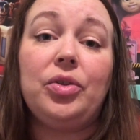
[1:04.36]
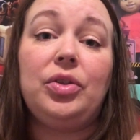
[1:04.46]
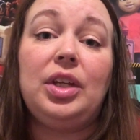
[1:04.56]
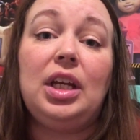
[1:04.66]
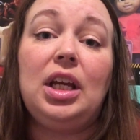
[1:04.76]

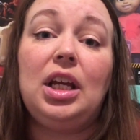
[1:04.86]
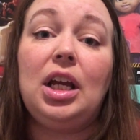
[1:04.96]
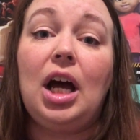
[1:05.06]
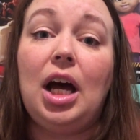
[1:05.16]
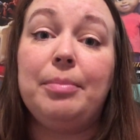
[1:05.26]

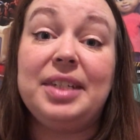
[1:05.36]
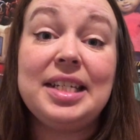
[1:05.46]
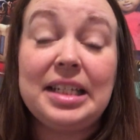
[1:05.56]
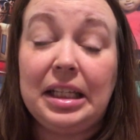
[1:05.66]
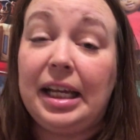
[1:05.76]
the
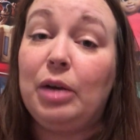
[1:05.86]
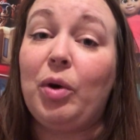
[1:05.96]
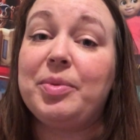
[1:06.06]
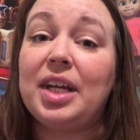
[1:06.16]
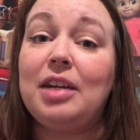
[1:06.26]
Disneyland
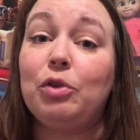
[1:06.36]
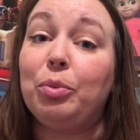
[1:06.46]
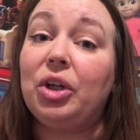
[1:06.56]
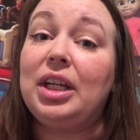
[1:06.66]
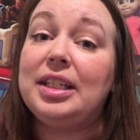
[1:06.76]
website if you're
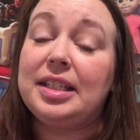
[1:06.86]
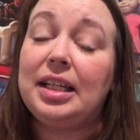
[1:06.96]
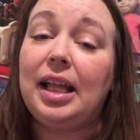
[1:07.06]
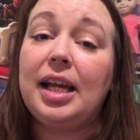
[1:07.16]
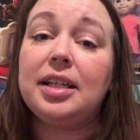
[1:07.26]
booking
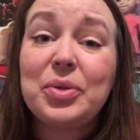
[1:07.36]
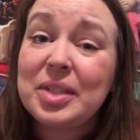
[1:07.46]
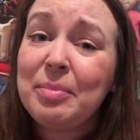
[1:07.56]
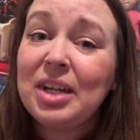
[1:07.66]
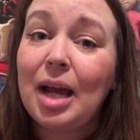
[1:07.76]
Disneyland. So
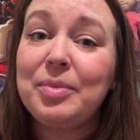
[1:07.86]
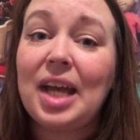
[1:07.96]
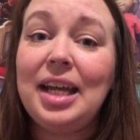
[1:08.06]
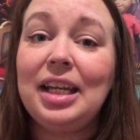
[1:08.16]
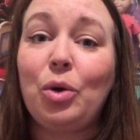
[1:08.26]
sometimes
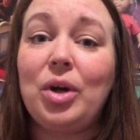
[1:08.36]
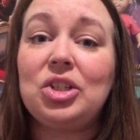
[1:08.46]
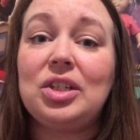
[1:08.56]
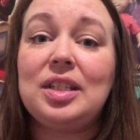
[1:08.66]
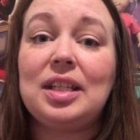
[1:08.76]
I get
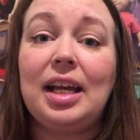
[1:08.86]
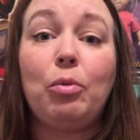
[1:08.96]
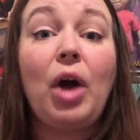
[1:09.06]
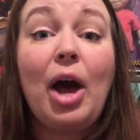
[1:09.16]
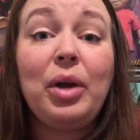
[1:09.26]
questions
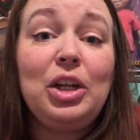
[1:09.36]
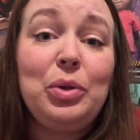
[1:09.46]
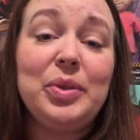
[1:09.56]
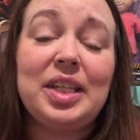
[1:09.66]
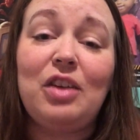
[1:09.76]
like, well, how can
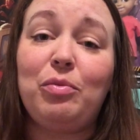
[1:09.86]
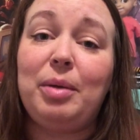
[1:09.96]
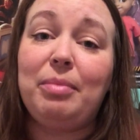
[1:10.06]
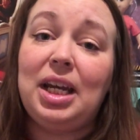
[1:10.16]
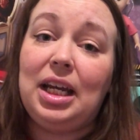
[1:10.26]
you save
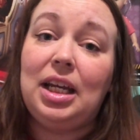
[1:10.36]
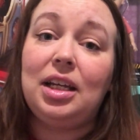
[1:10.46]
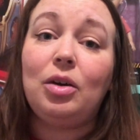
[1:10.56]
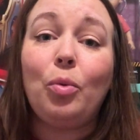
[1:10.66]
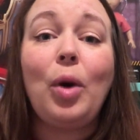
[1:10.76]
me
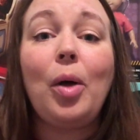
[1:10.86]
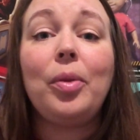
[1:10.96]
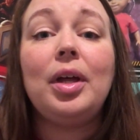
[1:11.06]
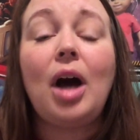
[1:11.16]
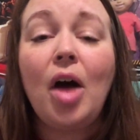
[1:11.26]
money?
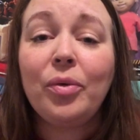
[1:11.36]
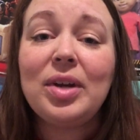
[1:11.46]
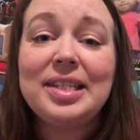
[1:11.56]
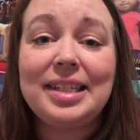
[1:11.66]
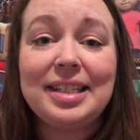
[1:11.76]
Well,
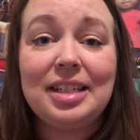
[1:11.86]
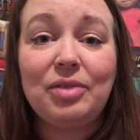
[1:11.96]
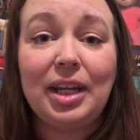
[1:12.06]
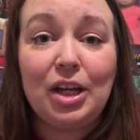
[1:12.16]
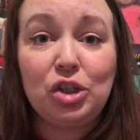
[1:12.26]
authorized Disney
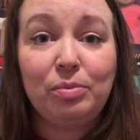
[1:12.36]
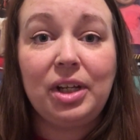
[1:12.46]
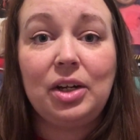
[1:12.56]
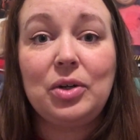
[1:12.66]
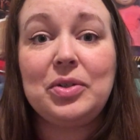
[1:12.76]
vacation
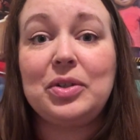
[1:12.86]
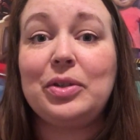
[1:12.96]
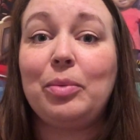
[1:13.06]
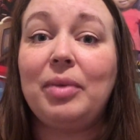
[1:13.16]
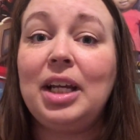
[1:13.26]
planners,
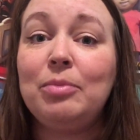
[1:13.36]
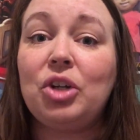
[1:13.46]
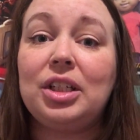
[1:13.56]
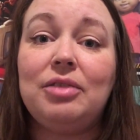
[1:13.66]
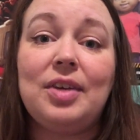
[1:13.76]
their main
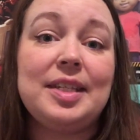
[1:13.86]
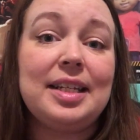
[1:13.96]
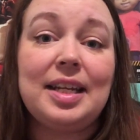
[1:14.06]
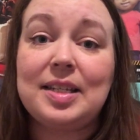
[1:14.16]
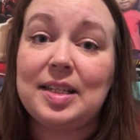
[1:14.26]
objective
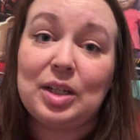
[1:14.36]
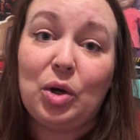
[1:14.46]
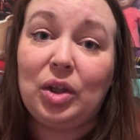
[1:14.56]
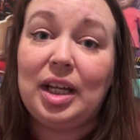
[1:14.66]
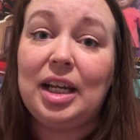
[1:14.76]
isn't
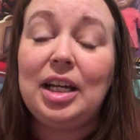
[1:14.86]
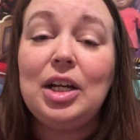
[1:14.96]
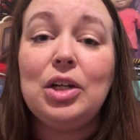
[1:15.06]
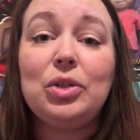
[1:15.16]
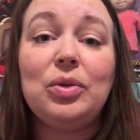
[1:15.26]
necessarily
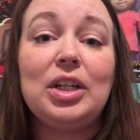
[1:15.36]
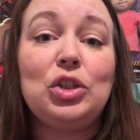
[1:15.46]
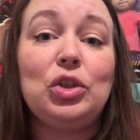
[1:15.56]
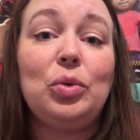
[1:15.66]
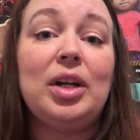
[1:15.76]
to
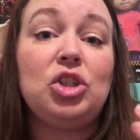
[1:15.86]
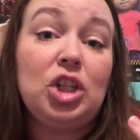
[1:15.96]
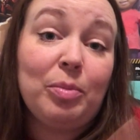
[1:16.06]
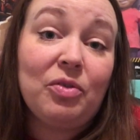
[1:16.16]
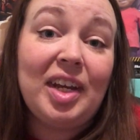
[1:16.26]
get you a
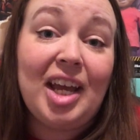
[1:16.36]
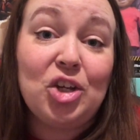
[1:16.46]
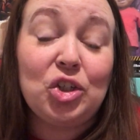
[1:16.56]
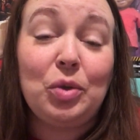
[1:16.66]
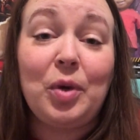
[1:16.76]
cheaper
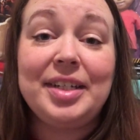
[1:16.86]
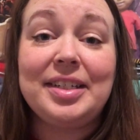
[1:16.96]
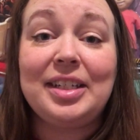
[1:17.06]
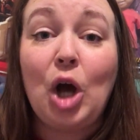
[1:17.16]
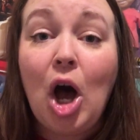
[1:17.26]
vacation than what
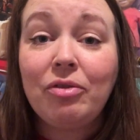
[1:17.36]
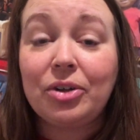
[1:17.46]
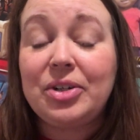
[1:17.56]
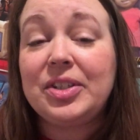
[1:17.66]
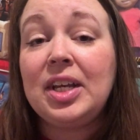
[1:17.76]
Disney
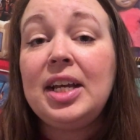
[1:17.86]
offers.